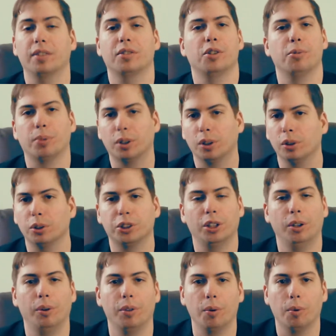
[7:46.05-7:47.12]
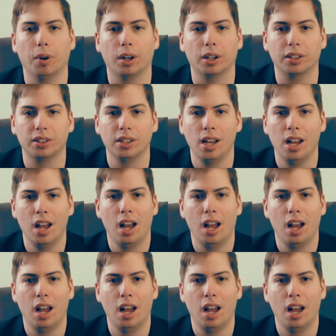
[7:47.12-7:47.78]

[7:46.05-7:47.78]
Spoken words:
Supergirl show in the works.